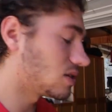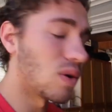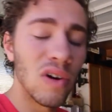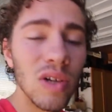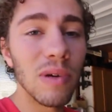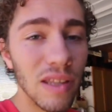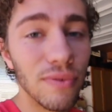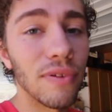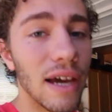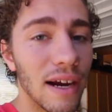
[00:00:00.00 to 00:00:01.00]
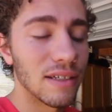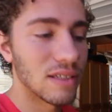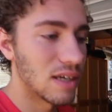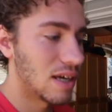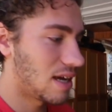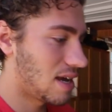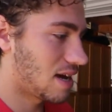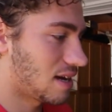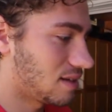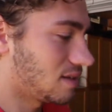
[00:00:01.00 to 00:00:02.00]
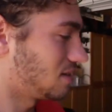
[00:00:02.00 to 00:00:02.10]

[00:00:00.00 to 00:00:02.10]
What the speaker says: going to be the flares, and